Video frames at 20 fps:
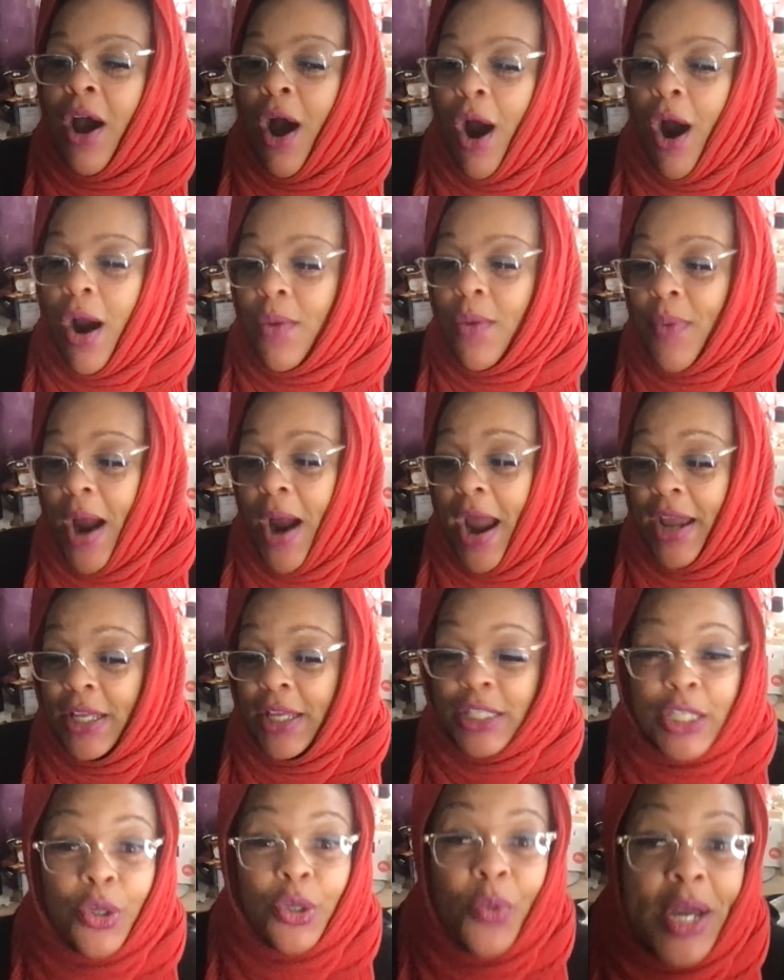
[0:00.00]
All right,
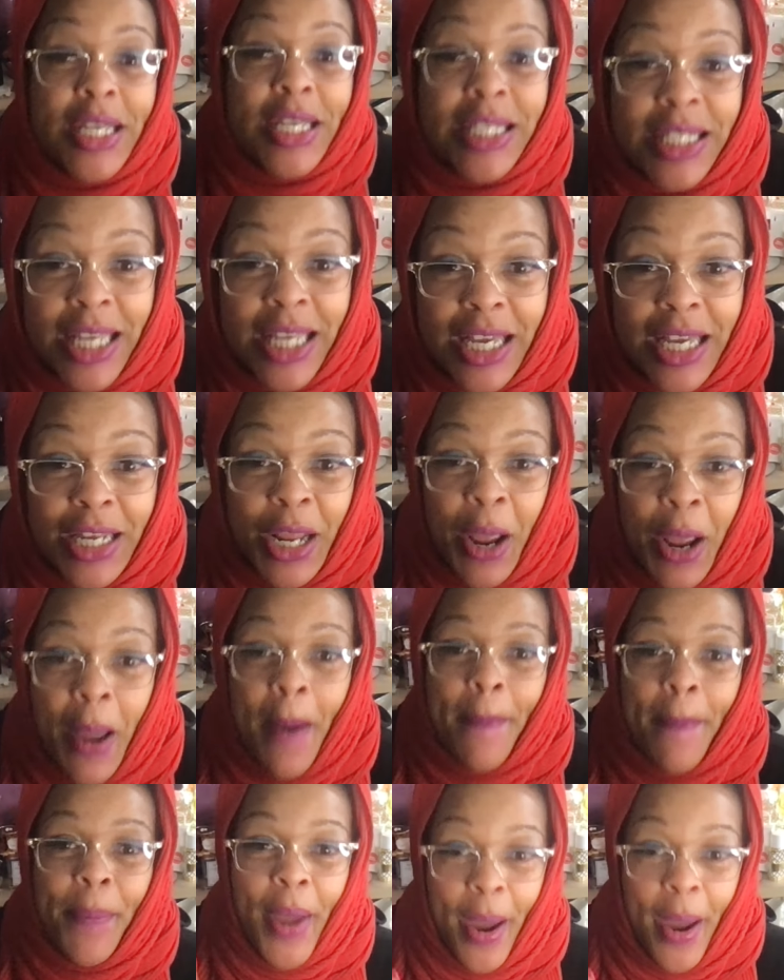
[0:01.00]
twisted
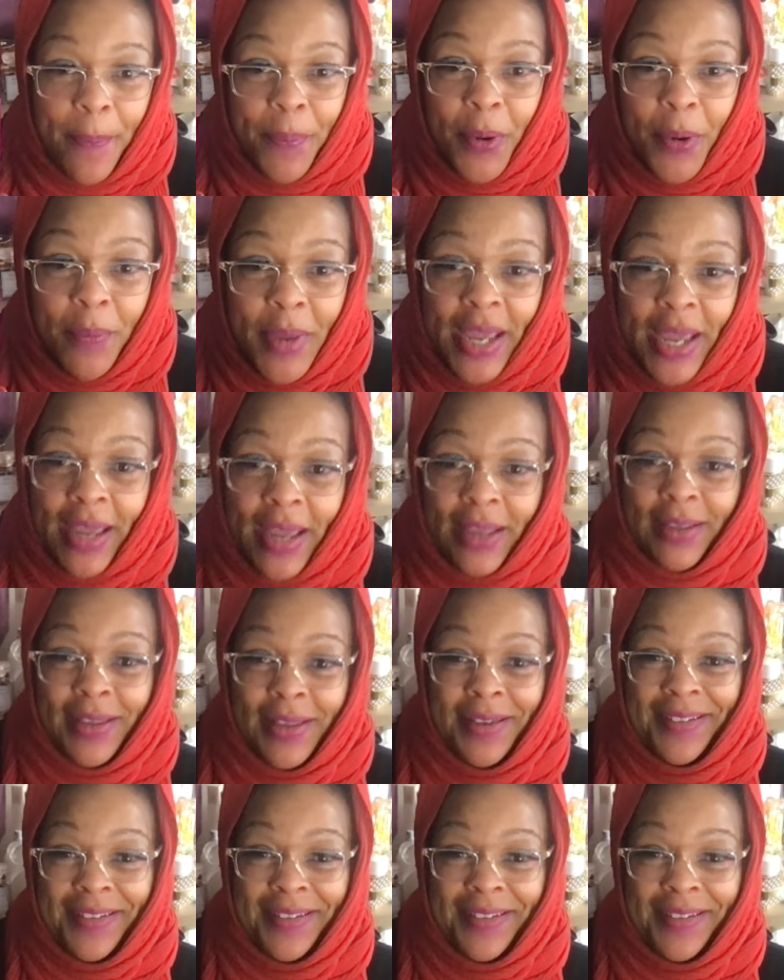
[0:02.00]
peppermint.